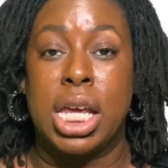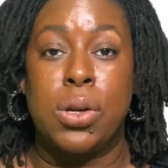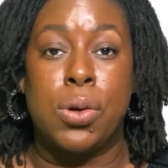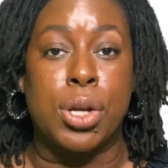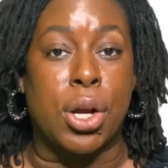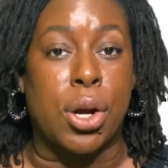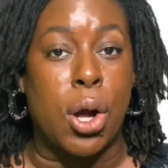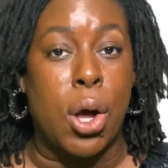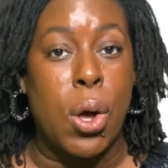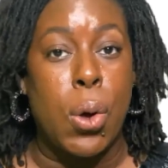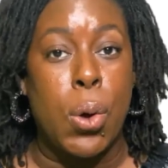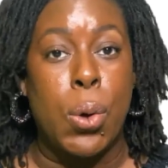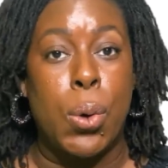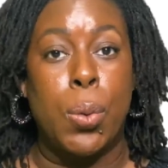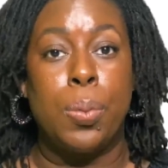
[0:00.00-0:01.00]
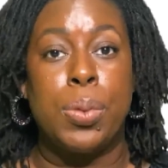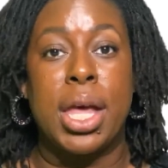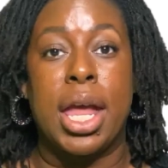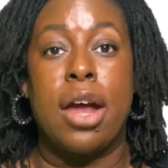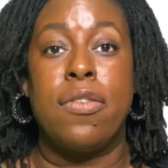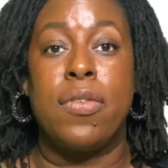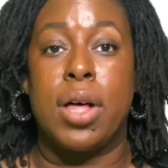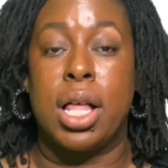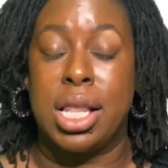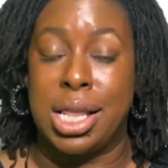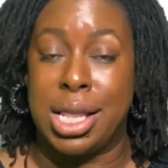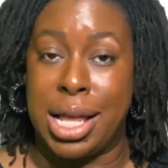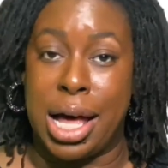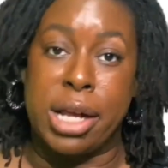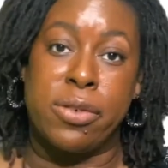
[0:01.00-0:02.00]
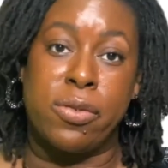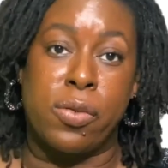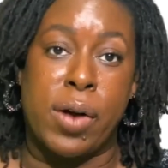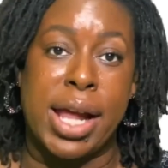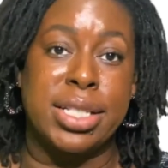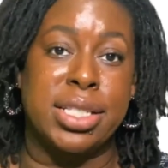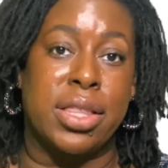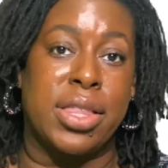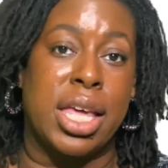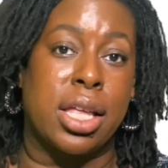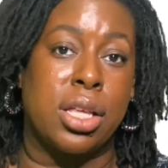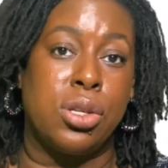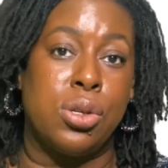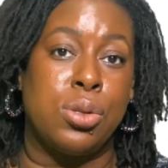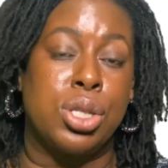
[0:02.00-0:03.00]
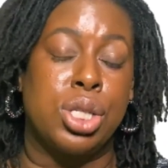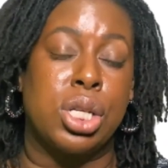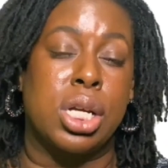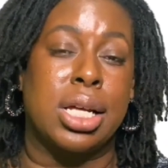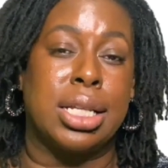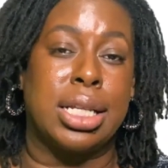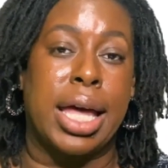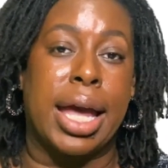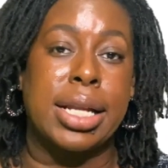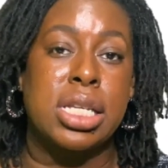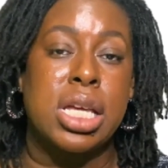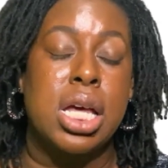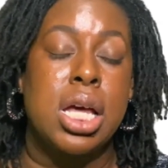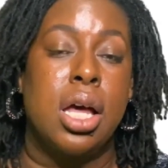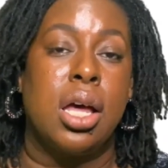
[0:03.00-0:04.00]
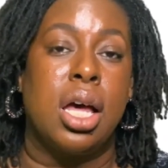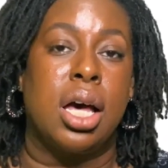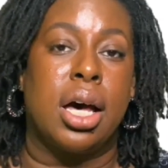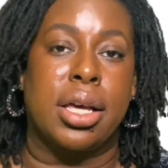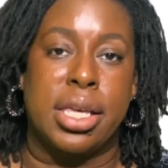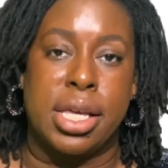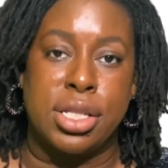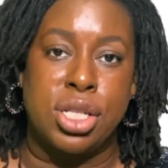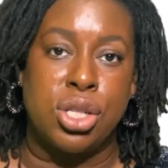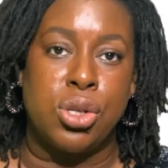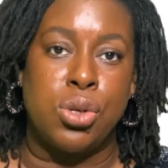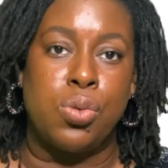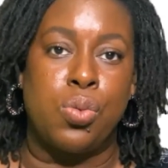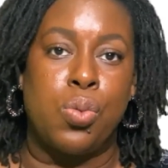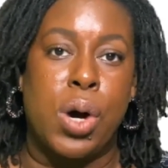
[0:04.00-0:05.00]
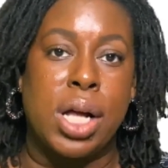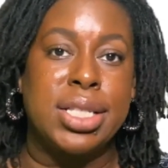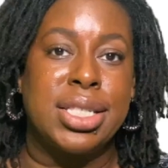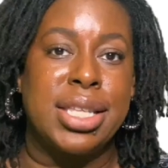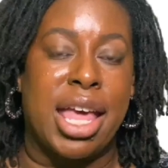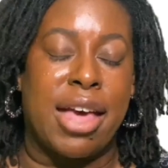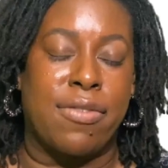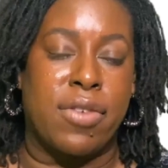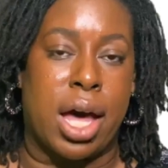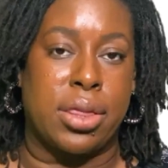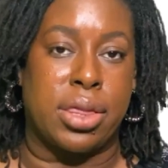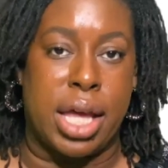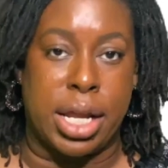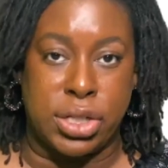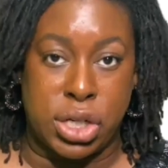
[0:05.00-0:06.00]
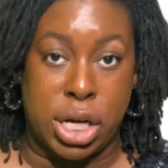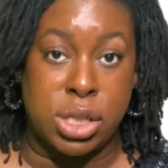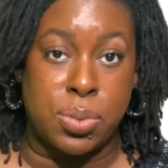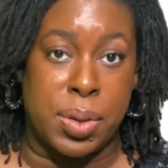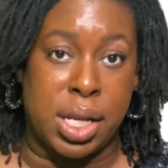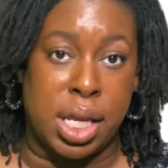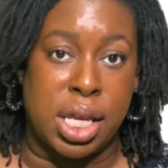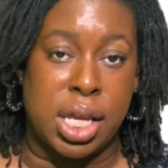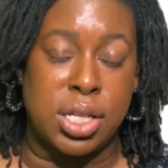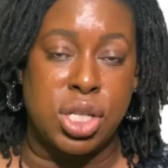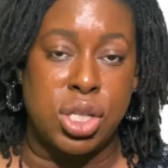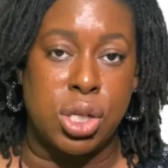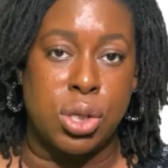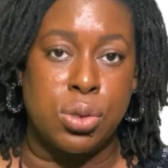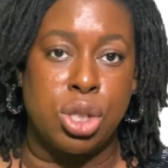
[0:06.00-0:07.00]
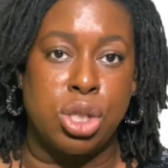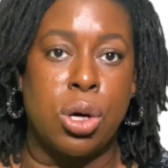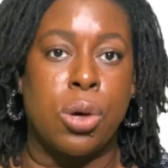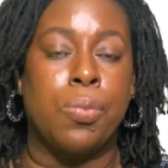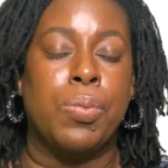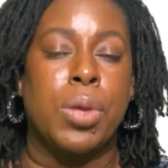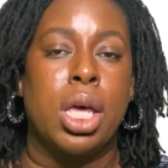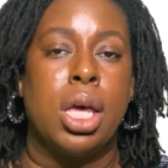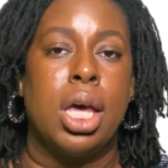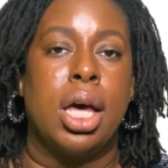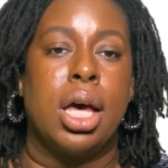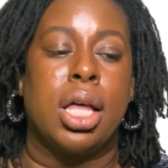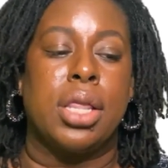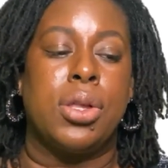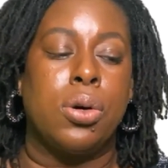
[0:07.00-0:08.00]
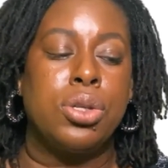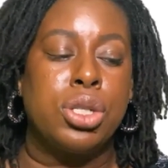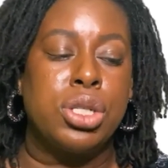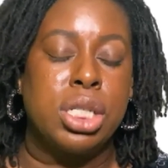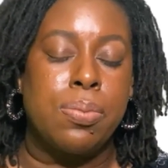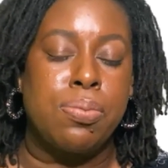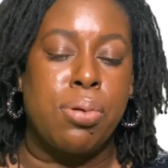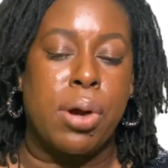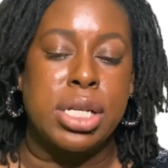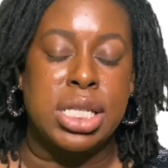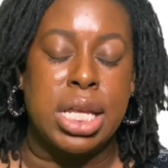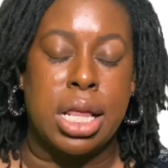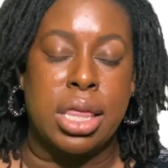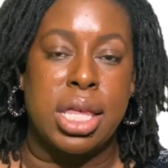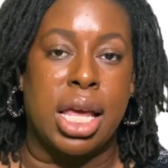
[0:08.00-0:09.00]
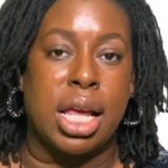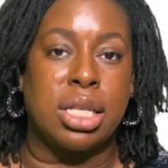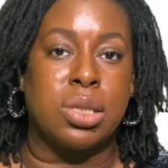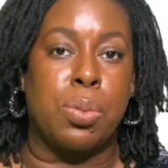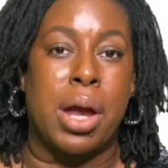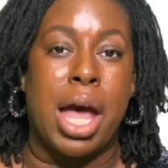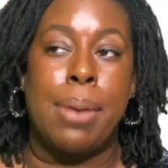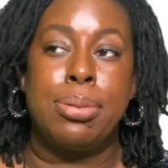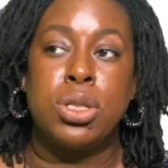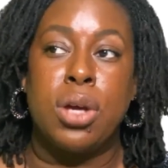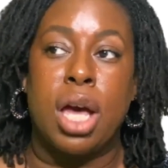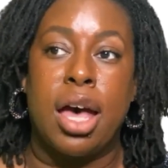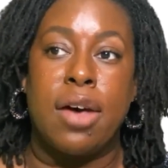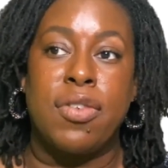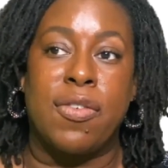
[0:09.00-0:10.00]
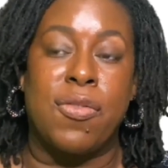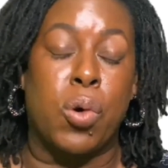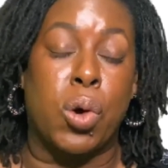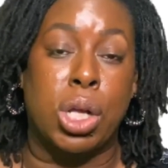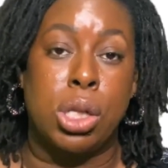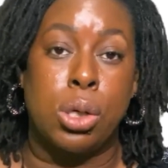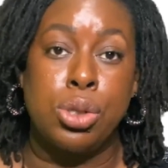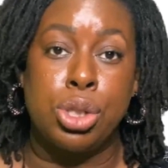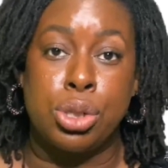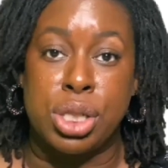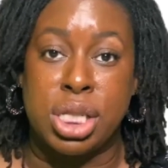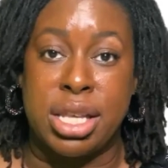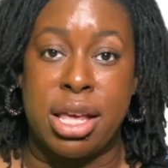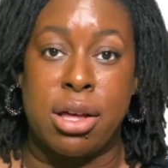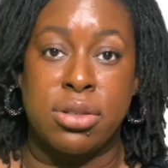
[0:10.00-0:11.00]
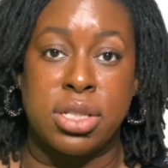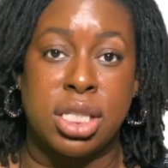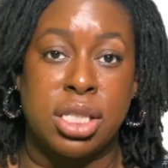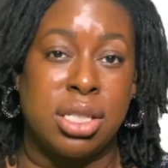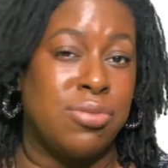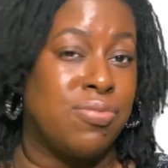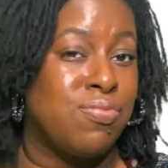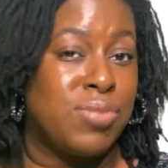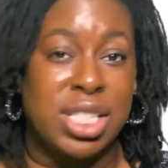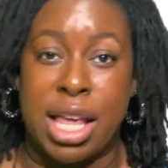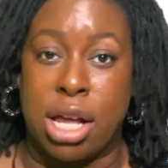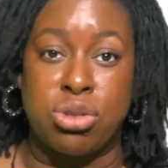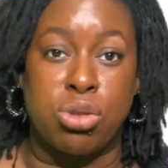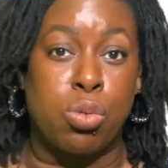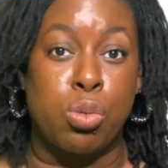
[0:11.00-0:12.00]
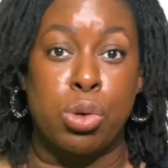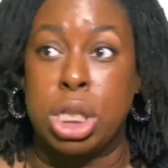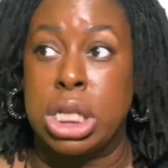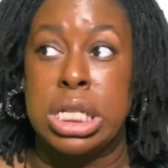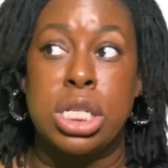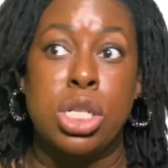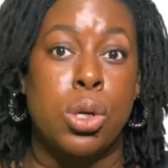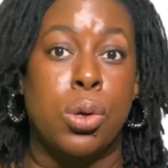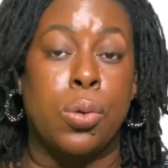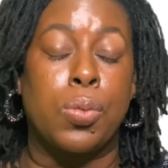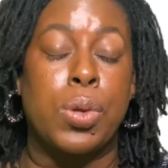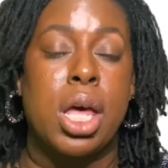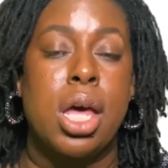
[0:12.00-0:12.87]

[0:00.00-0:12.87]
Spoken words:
on your home. They have a lot of rights that they can use to collect against you once they have gotten that judgment against you. So those are some pressing things. Perhaps you have a foreclosure sale scheduled really soon.